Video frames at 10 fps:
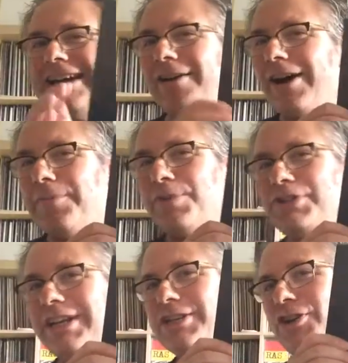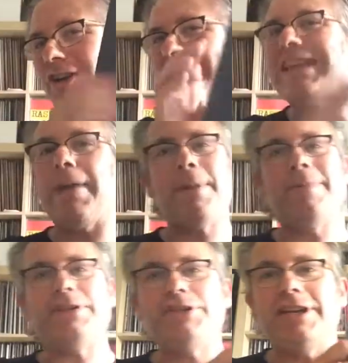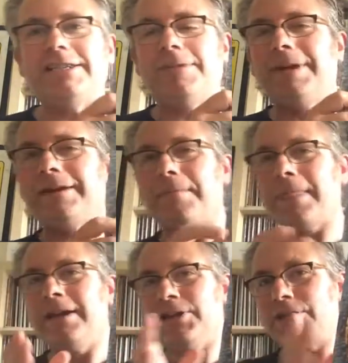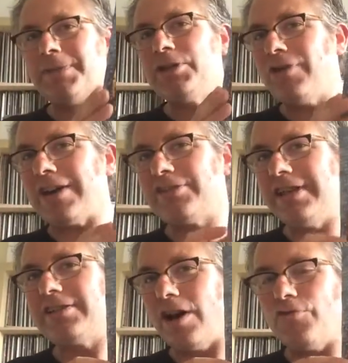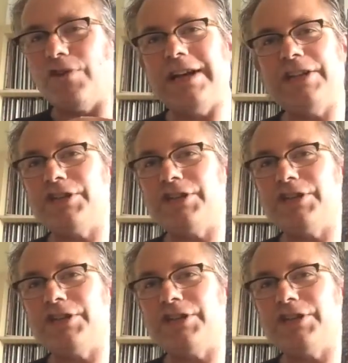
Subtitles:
now I appreciate the Chai Lights can be a bit cheesy. I mean, some of the tracks on this are really